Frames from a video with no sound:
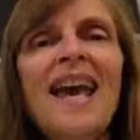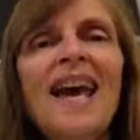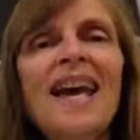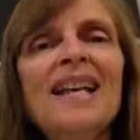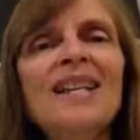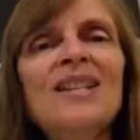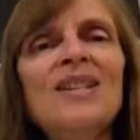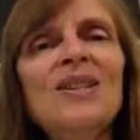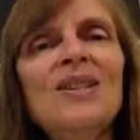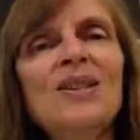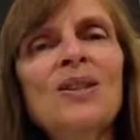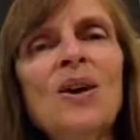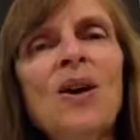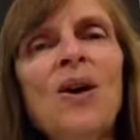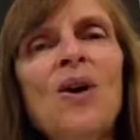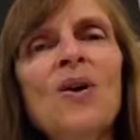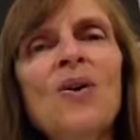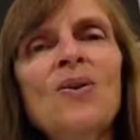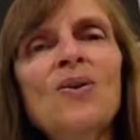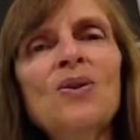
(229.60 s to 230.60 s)
And
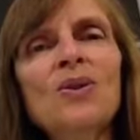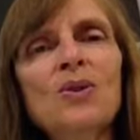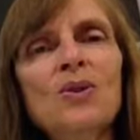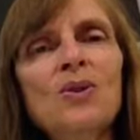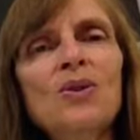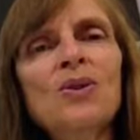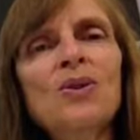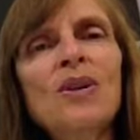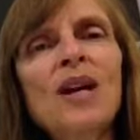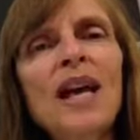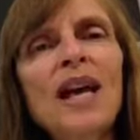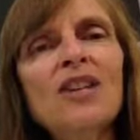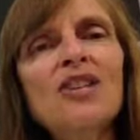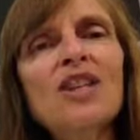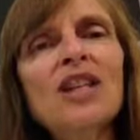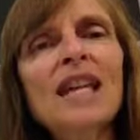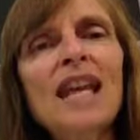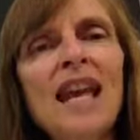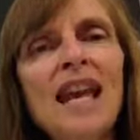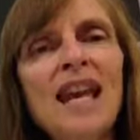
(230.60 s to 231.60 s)
so true
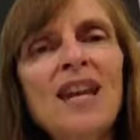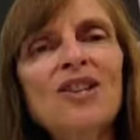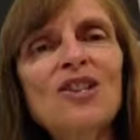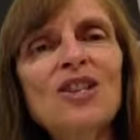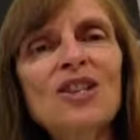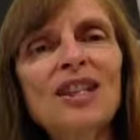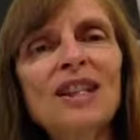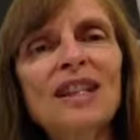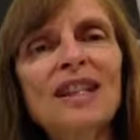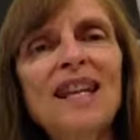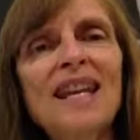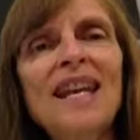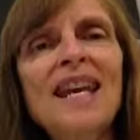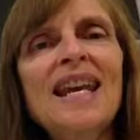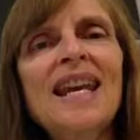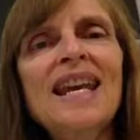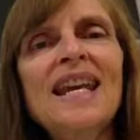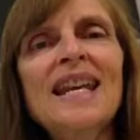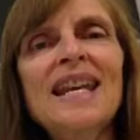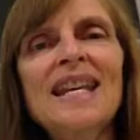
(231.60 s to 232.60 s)
education
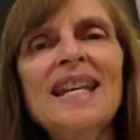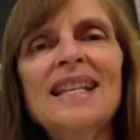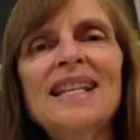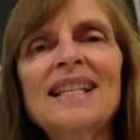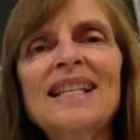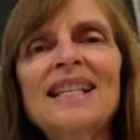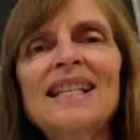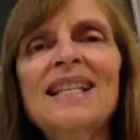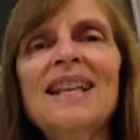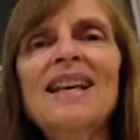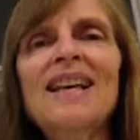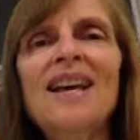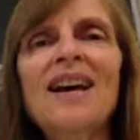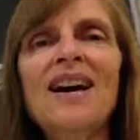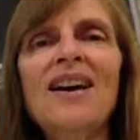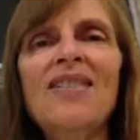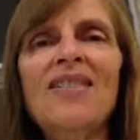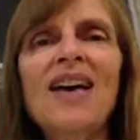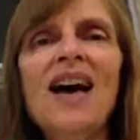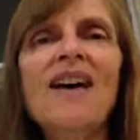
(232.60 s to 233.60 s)
is
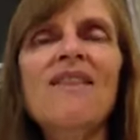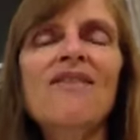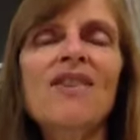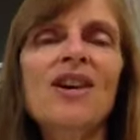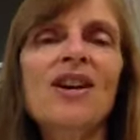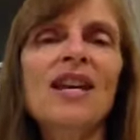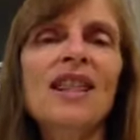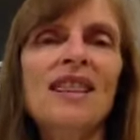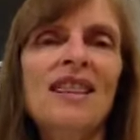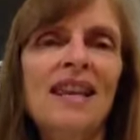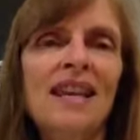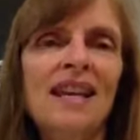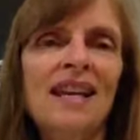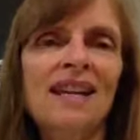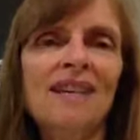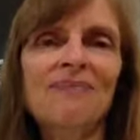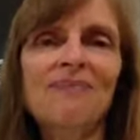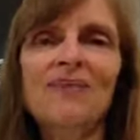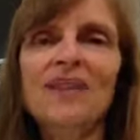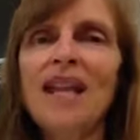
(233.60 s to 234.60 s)
that very
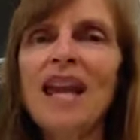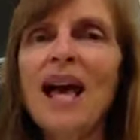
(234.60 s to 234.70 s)
thing,